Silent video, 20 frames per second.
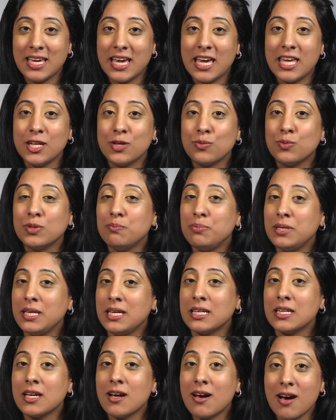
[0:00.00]
and it would
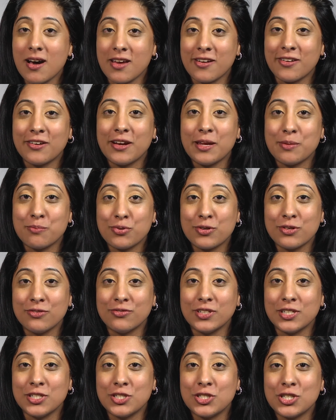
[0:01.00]
be an honor and
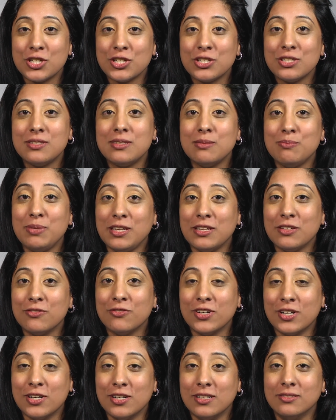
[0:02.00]
privilege to be
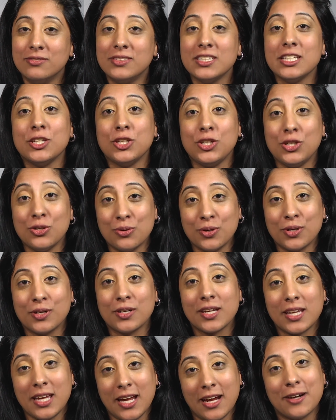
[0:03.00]
involved in your
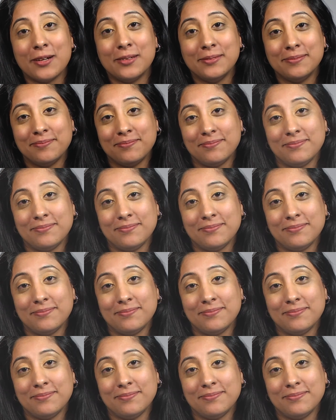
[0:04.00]
care.